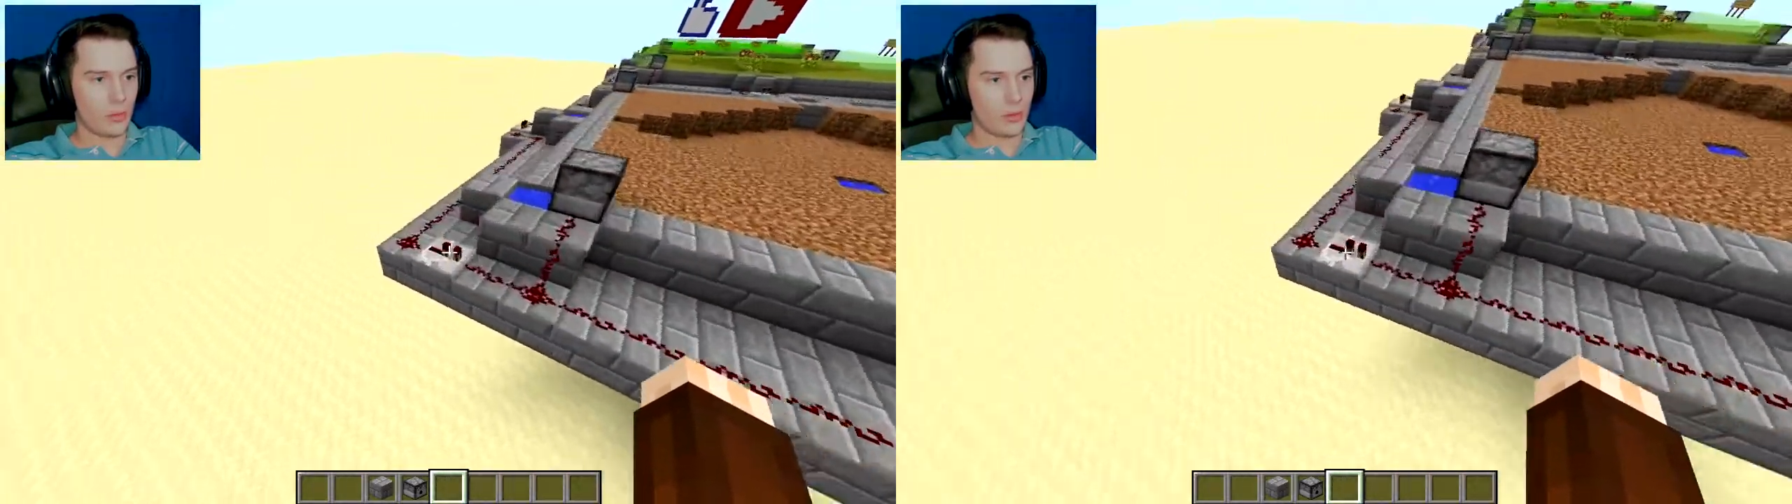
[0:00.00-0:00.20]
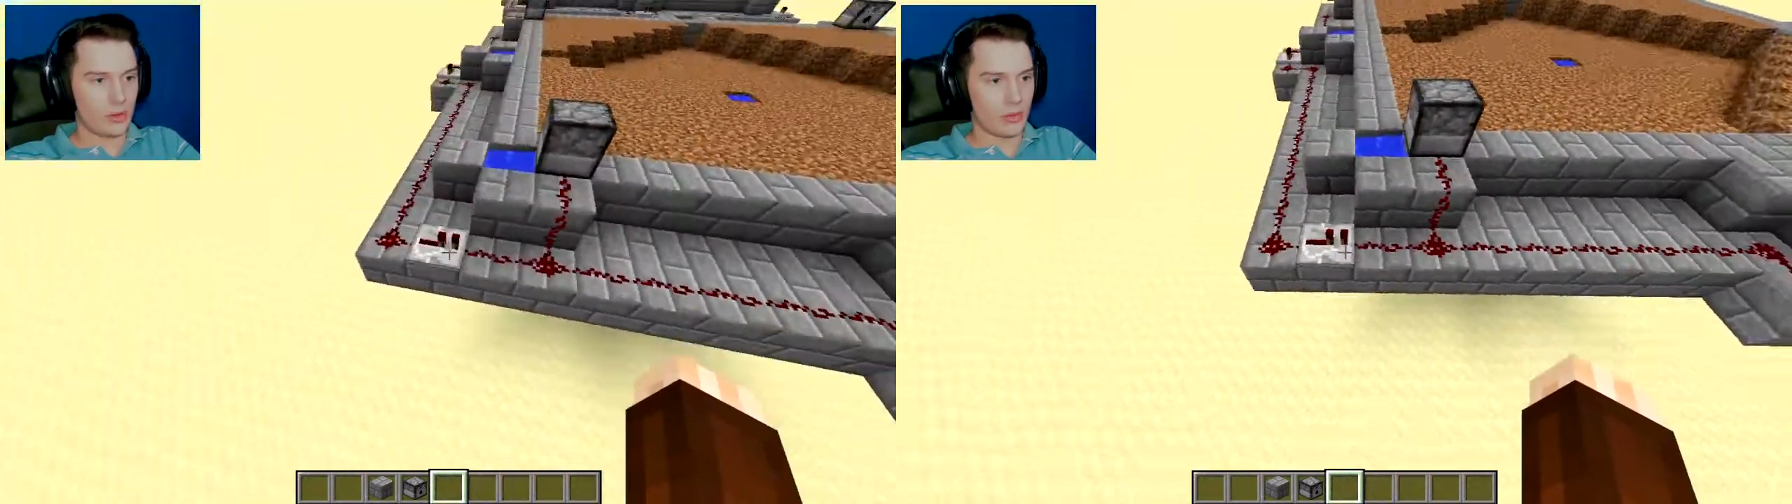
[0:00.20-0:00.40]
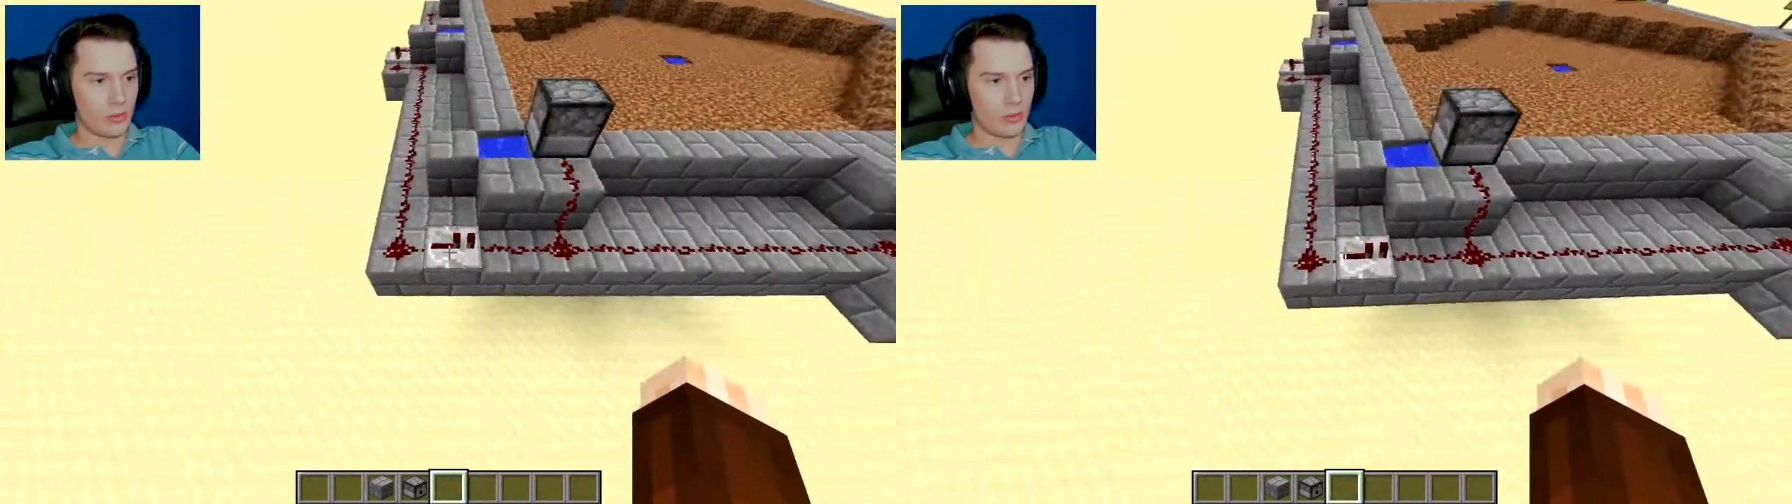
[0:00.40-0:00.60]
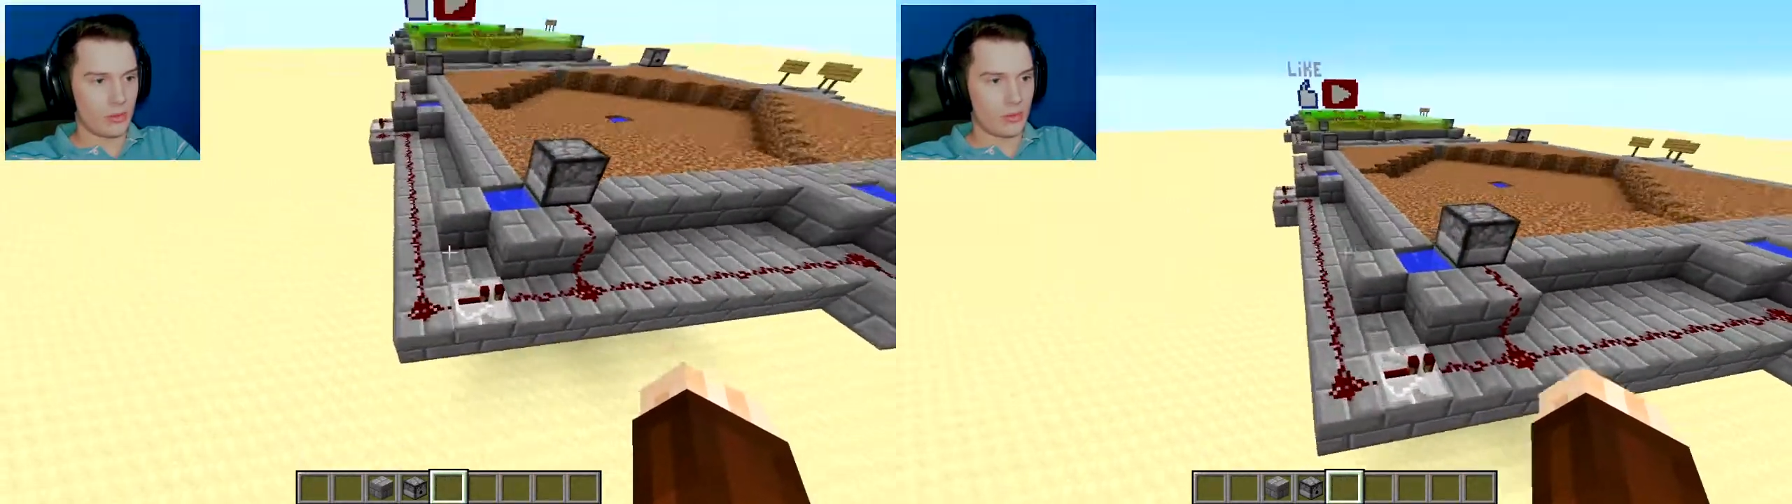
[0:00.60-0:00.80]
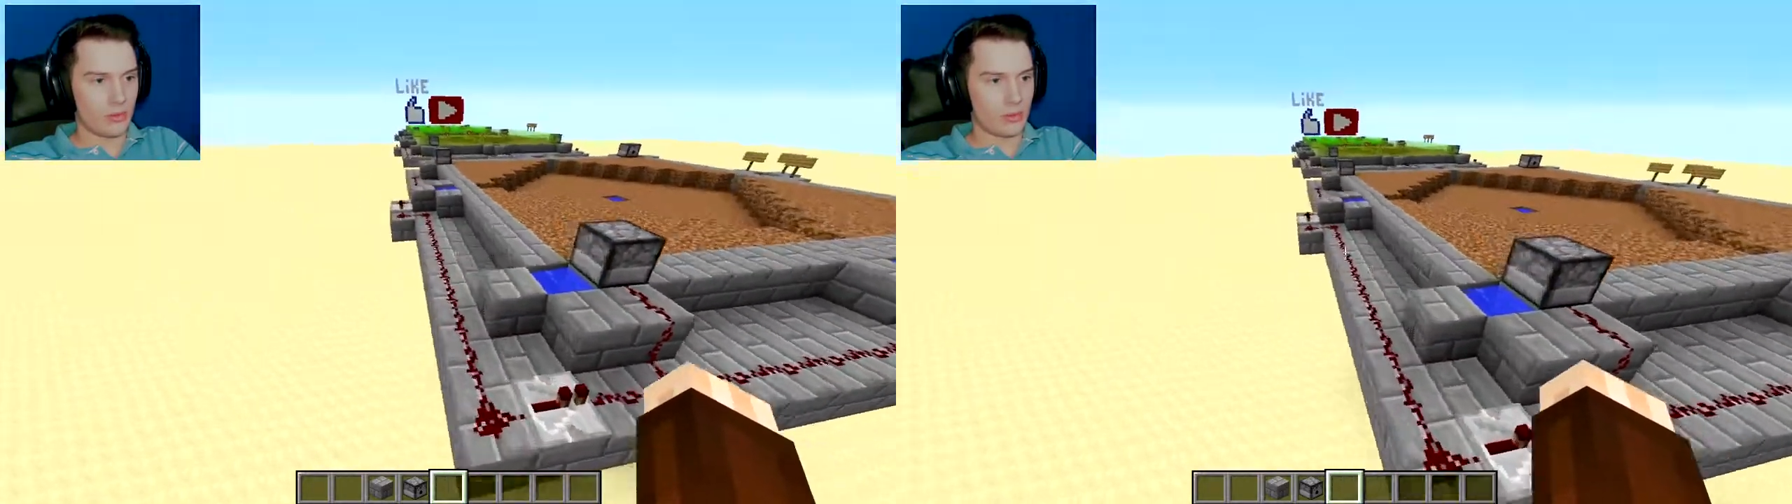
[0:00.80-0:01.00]
one on a
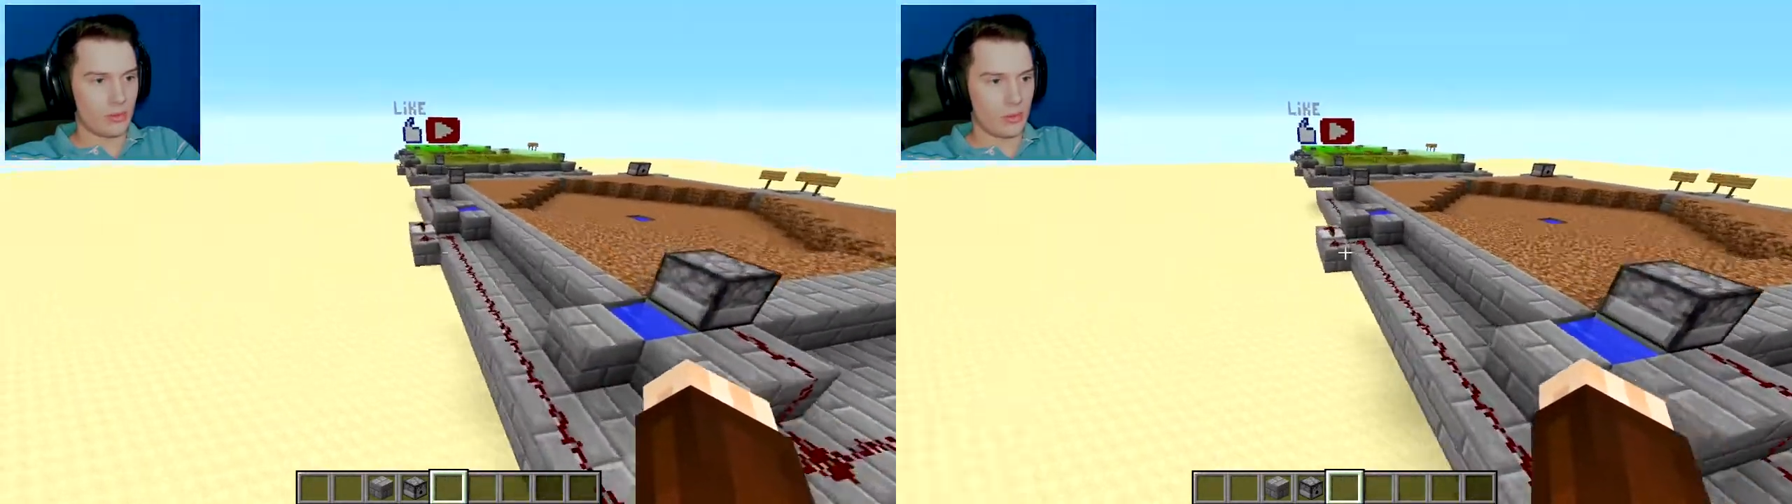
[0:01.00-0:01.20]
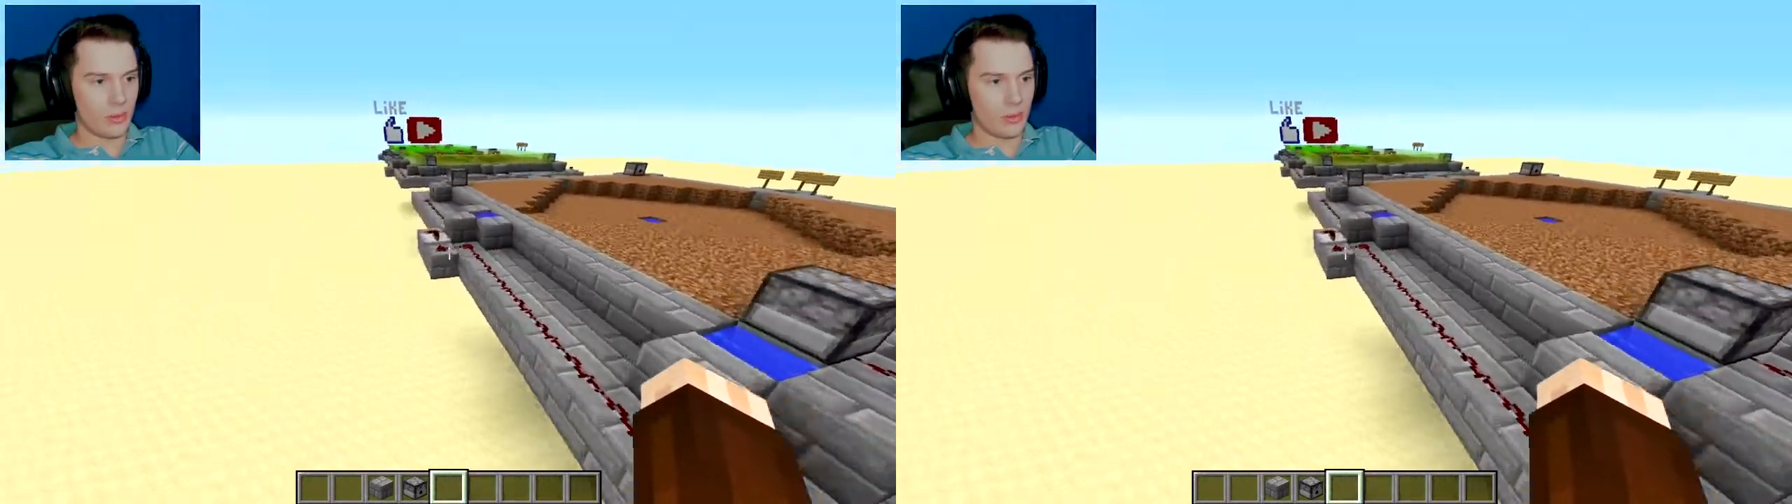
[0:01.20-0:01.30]
corner,